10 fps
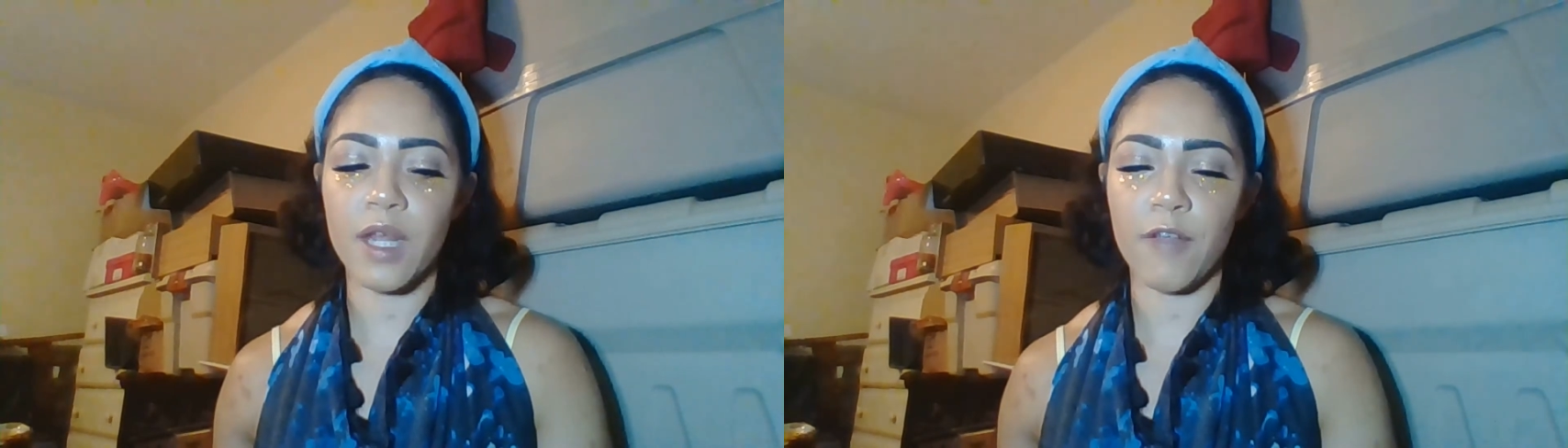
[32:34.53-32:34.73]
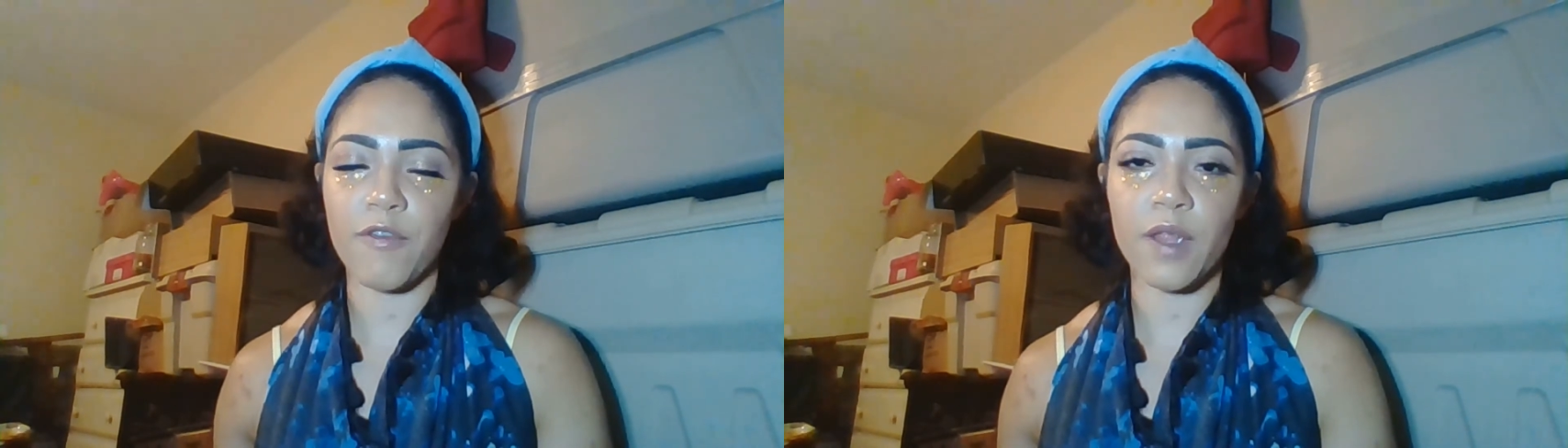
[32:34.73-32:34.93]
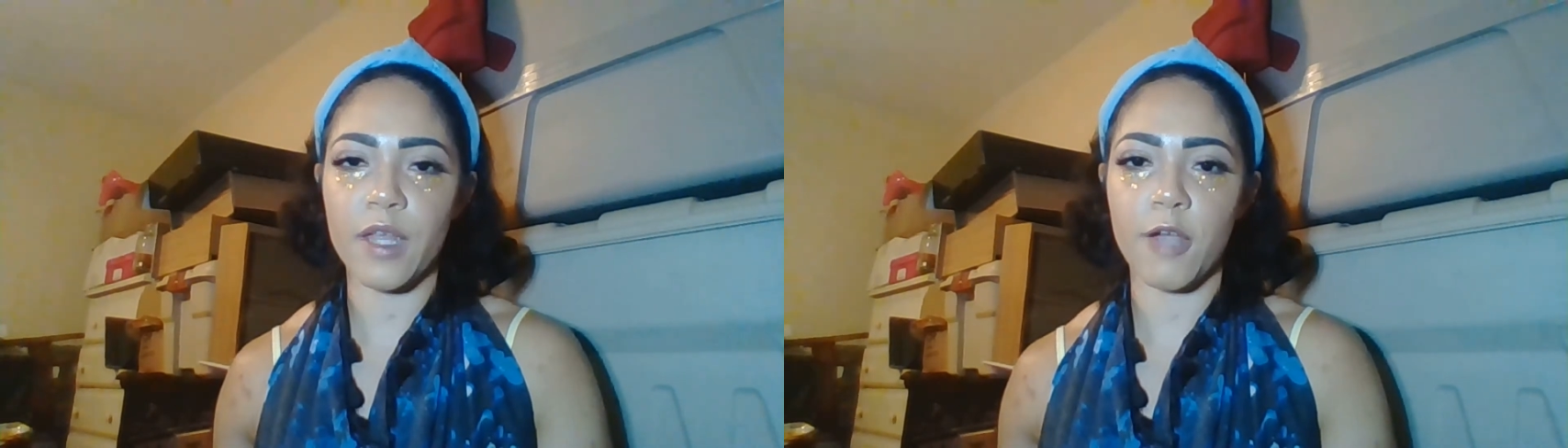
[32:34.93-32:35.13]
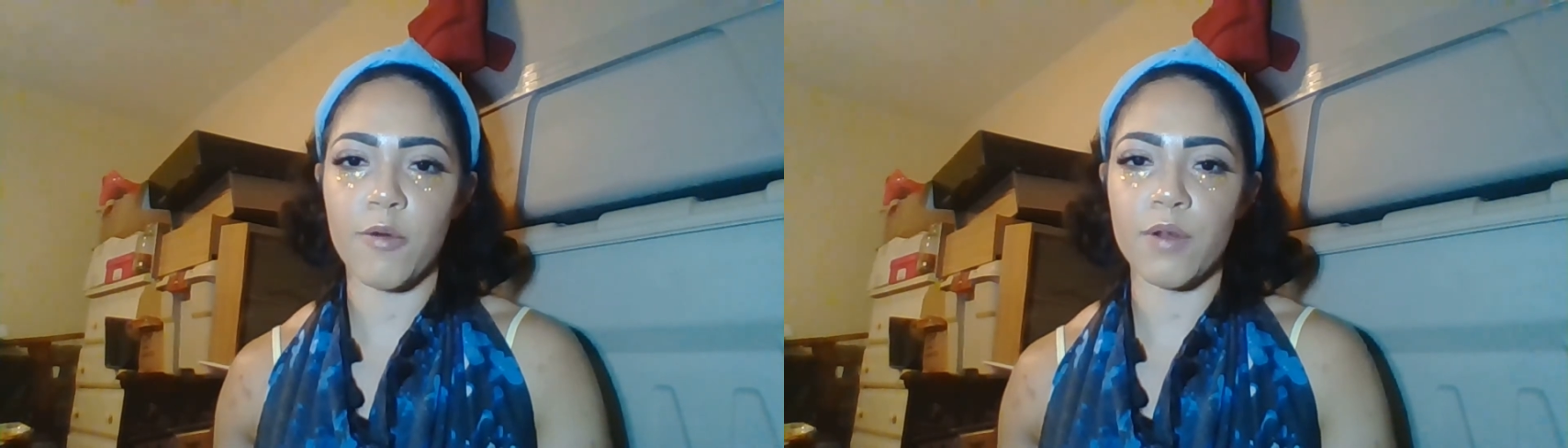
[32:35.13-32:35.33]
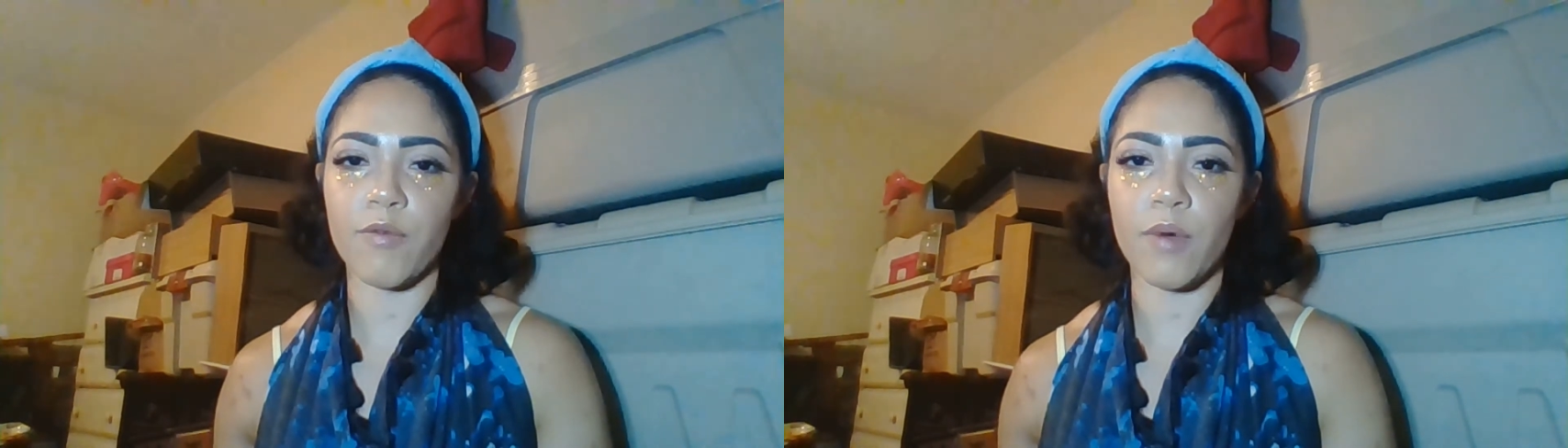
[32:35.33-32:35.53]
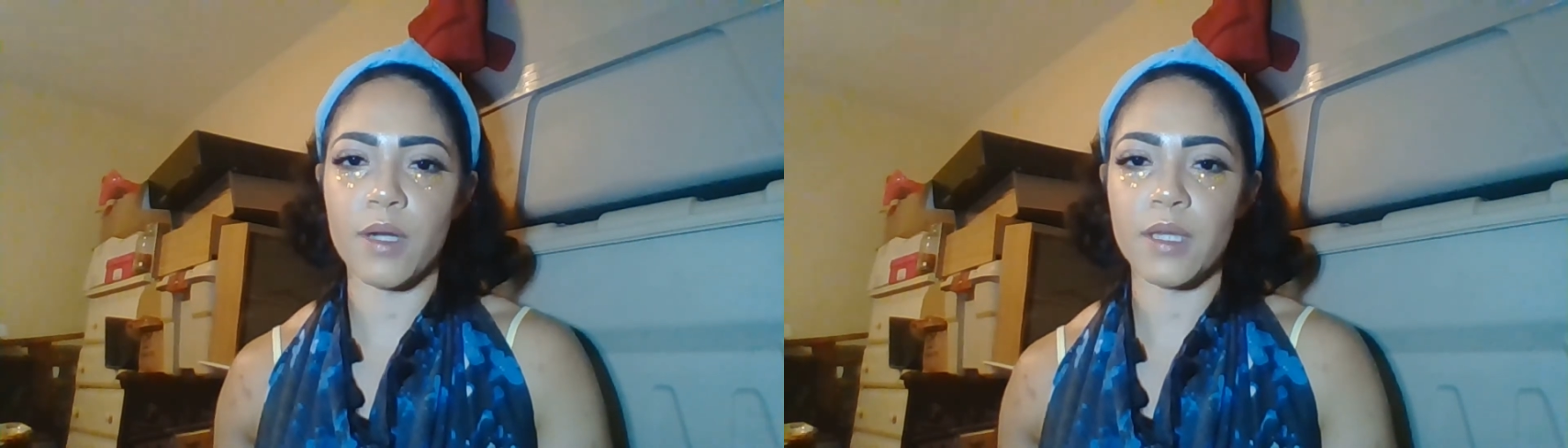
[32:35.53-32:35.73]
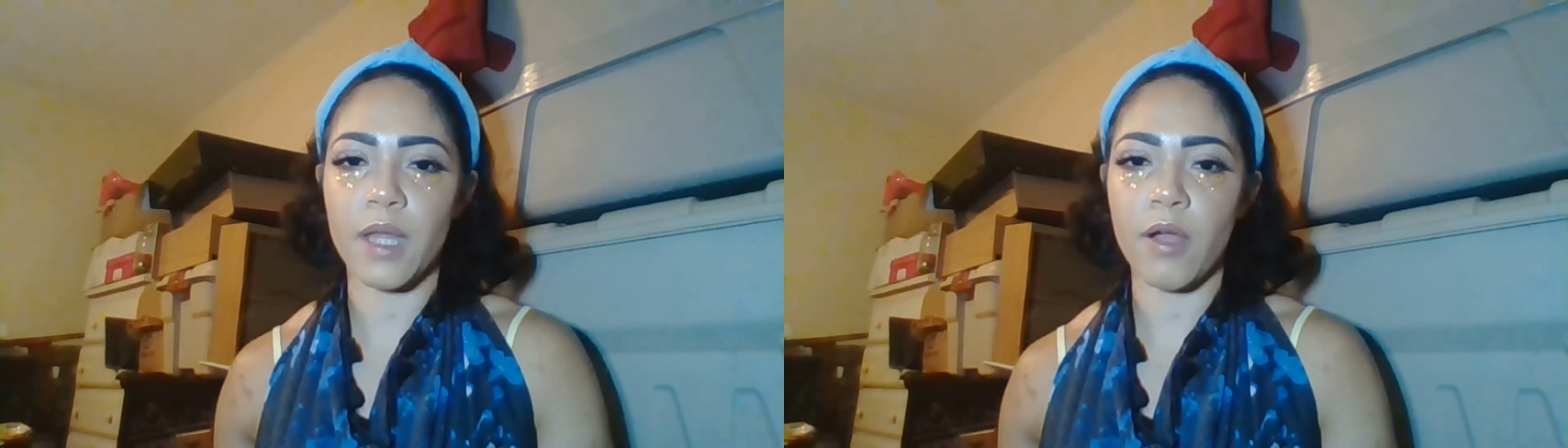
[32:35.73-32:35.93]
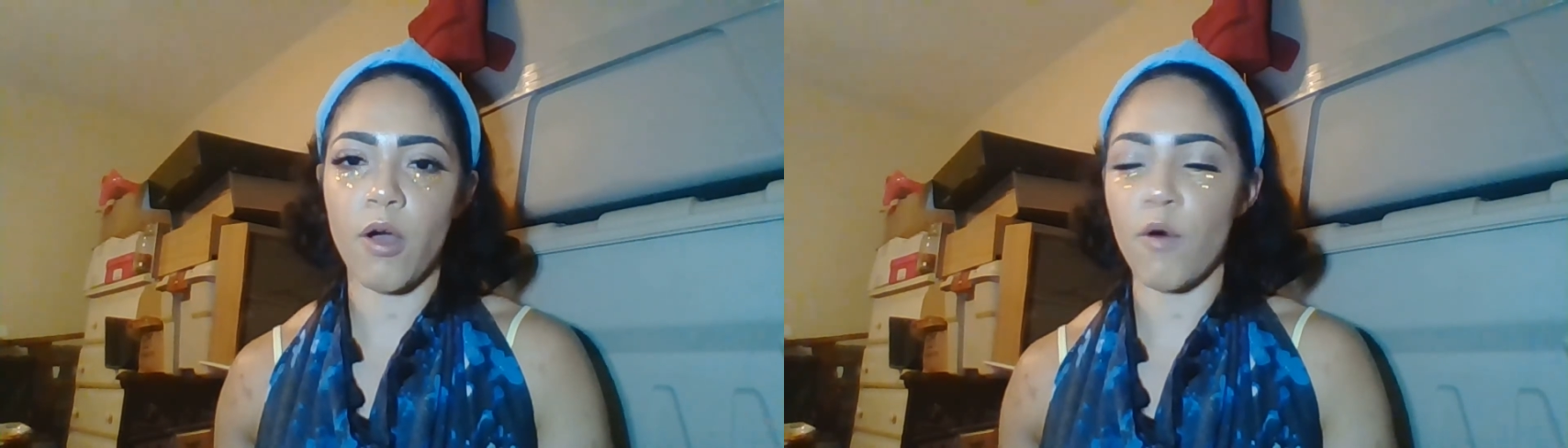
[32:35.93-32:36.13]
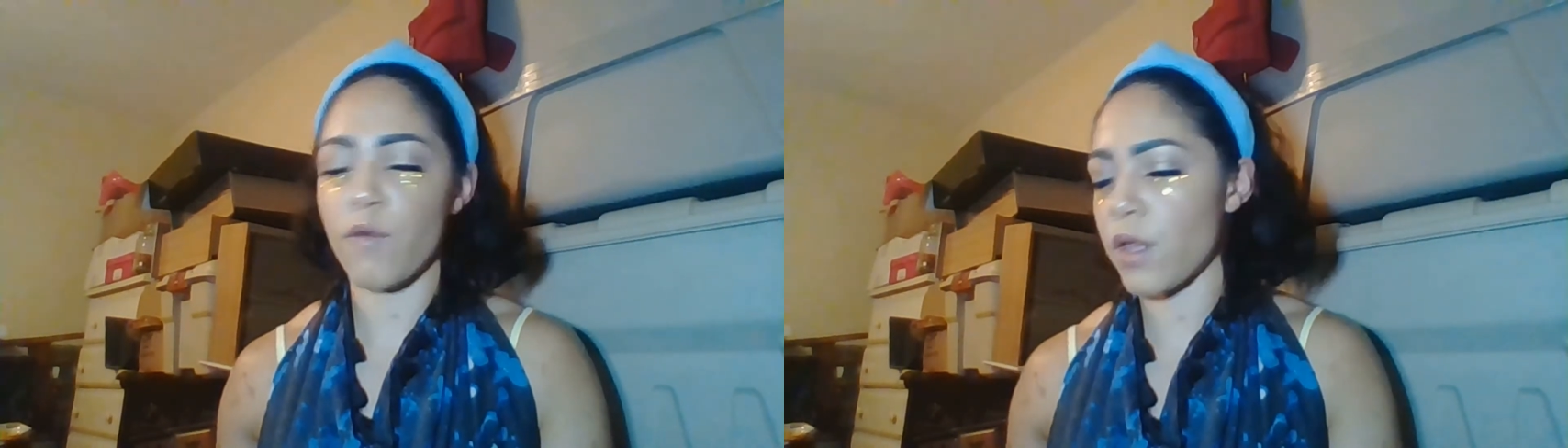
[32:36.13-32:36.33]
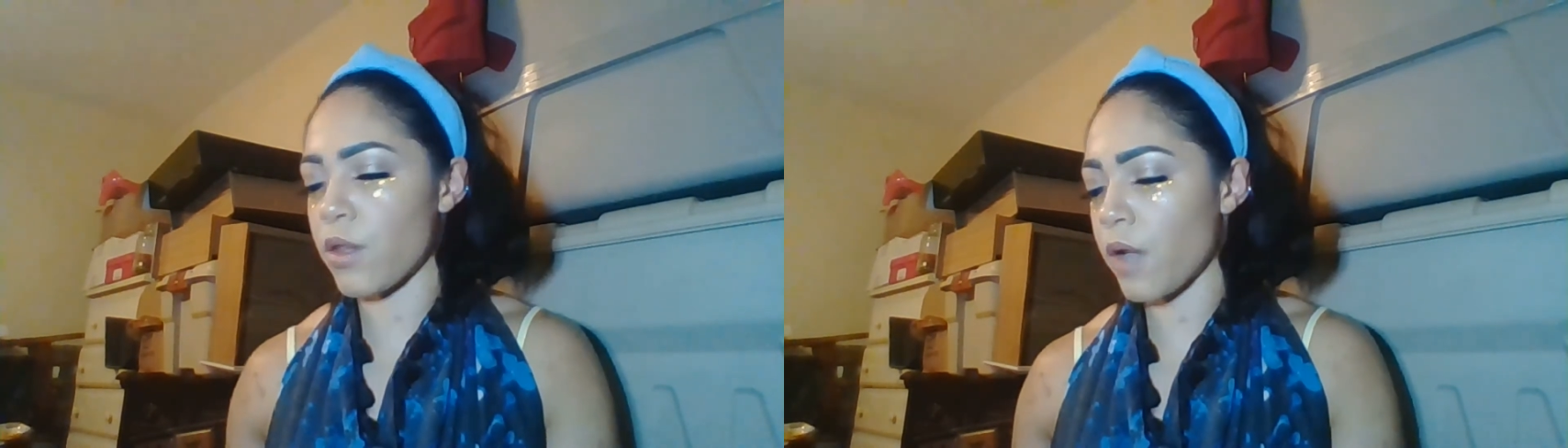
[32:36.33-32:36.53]
And I feel like it would have won in like all of
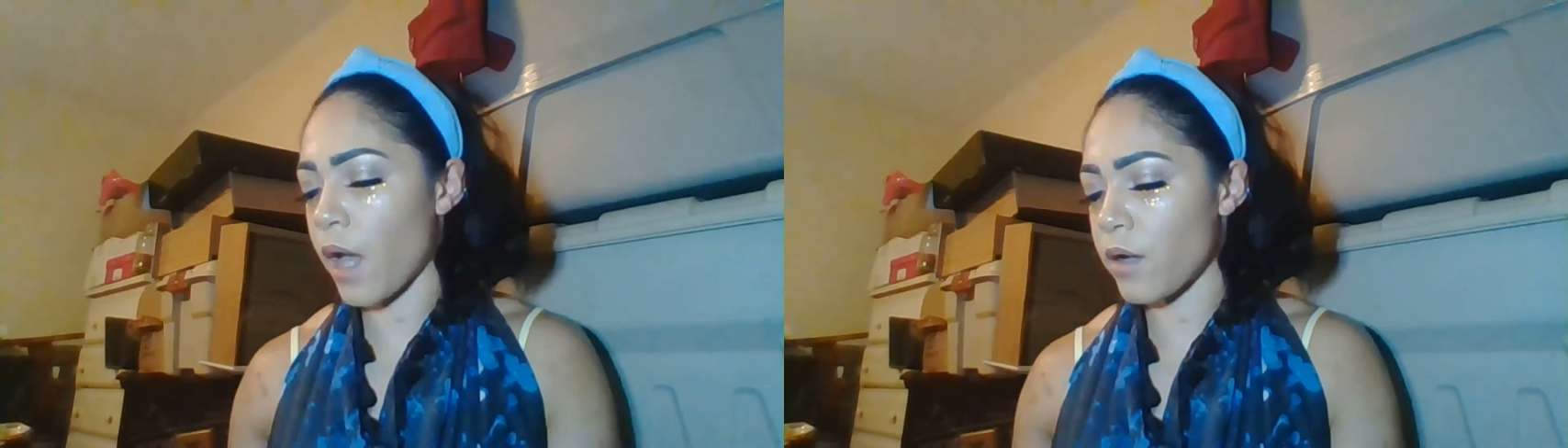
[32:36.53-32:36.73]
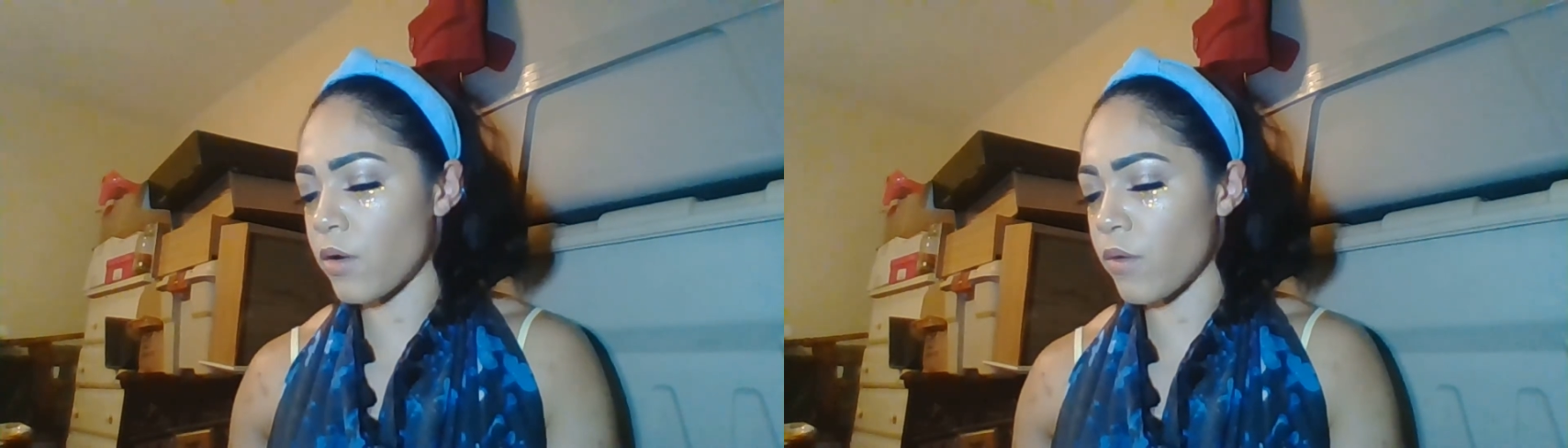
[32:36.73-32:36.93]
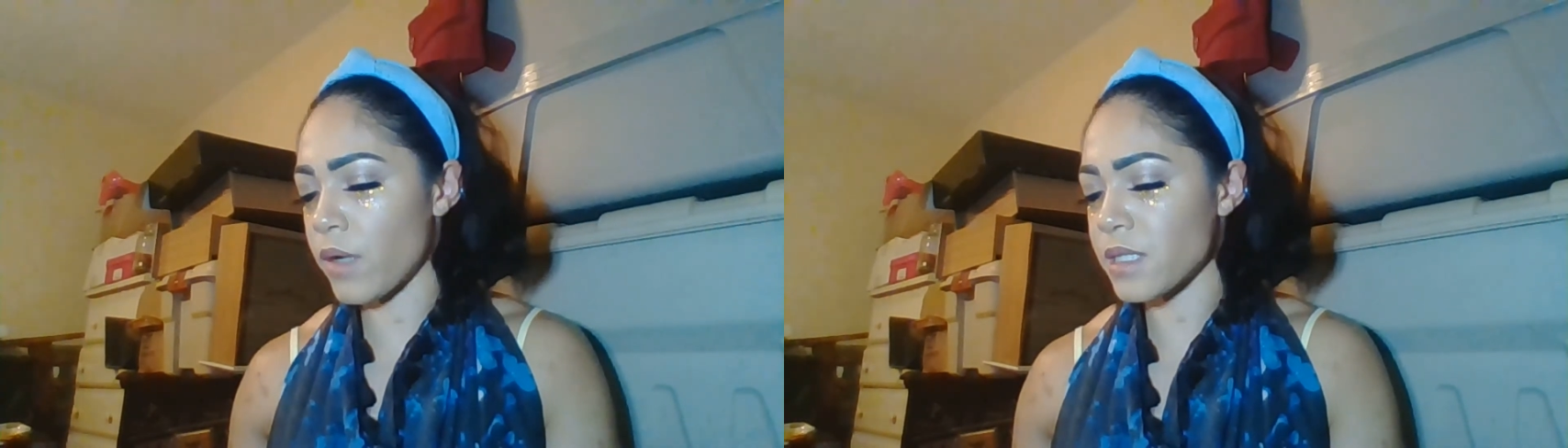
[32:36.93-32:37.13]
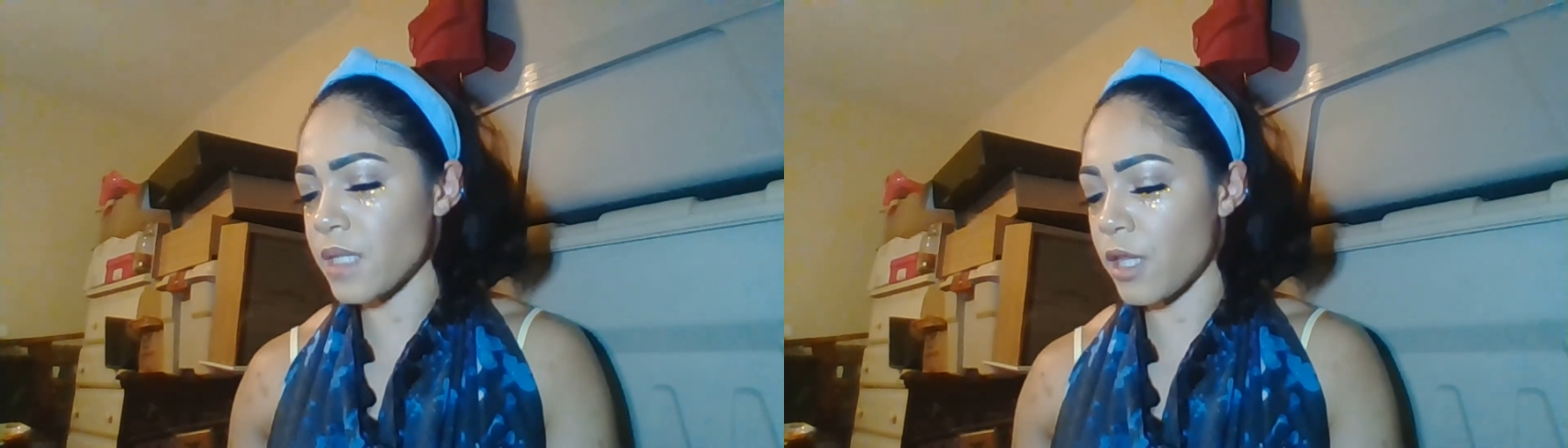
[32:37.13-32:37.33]
the other categories